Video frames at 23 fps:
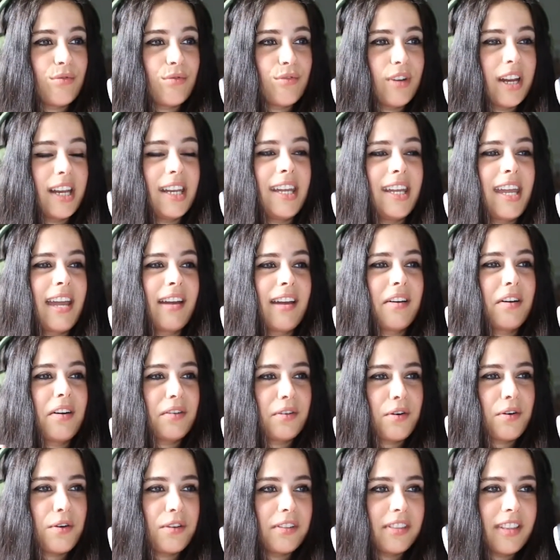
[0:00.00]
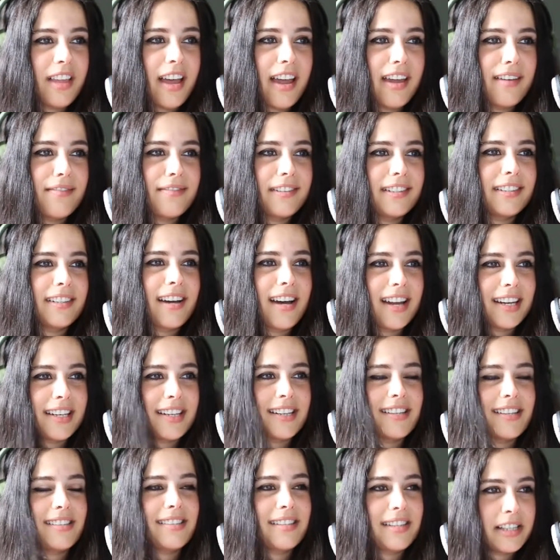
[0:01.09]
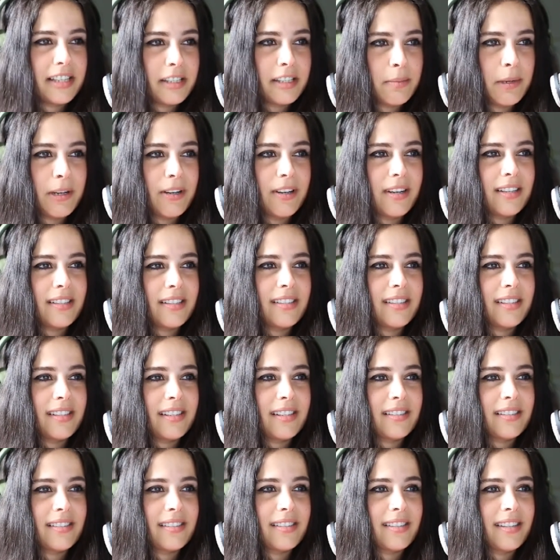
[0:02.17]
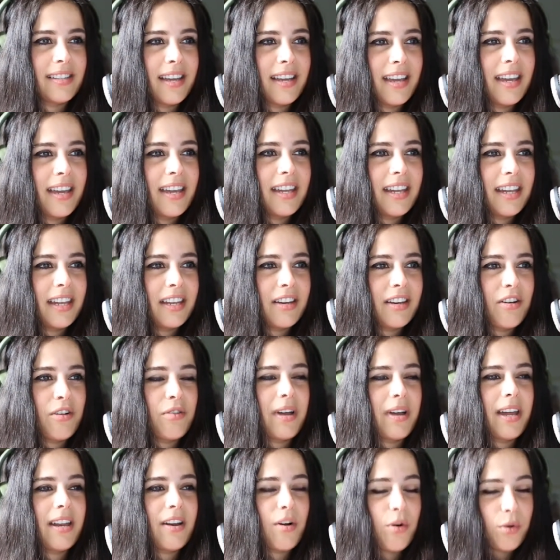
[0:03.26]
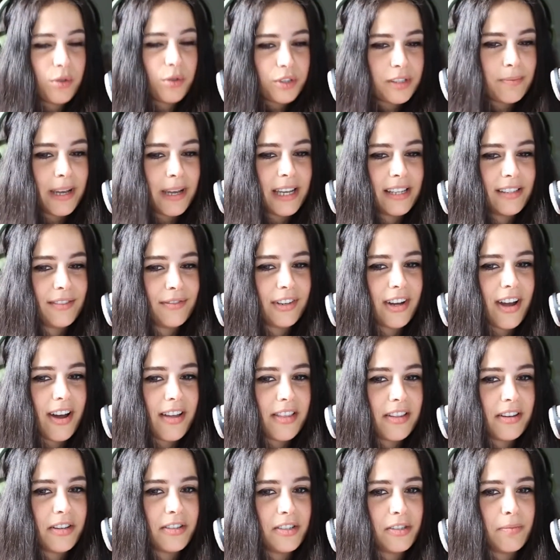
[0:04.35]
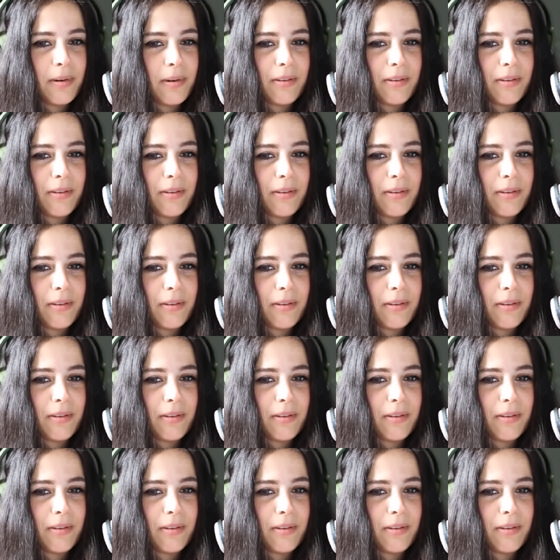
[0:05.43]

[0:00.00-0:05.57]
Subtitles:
radiate our own life and kindness and experiences, and hold space for others.